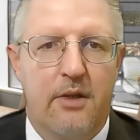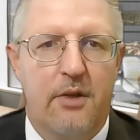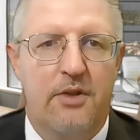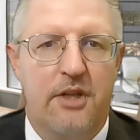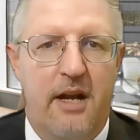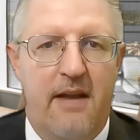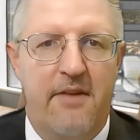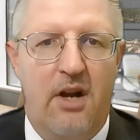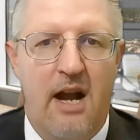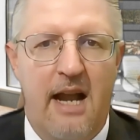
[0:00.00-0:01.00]
You should have
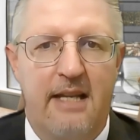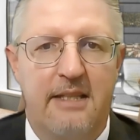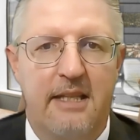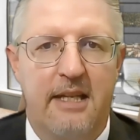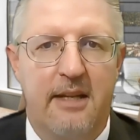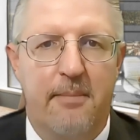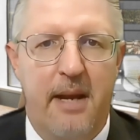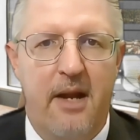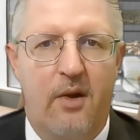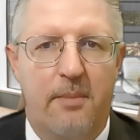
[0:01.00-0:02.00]
your ID and
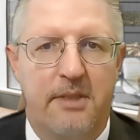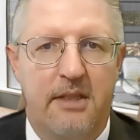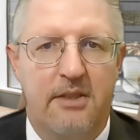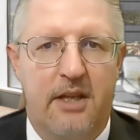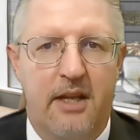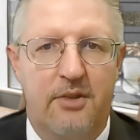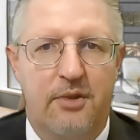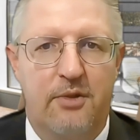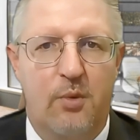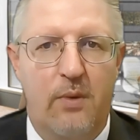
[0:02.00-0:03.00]
bankruptcy
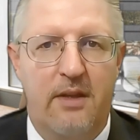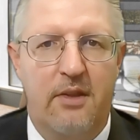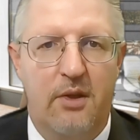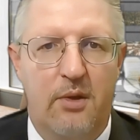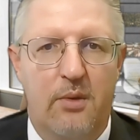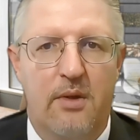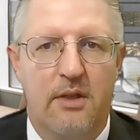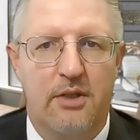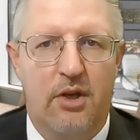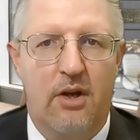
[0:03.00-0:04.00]
schedules with you
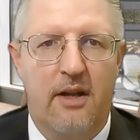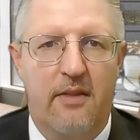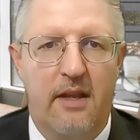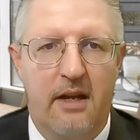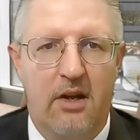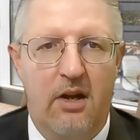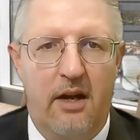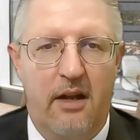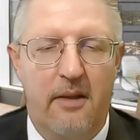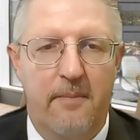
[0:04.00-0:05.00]
during the
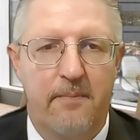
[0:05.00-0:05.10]
hearing.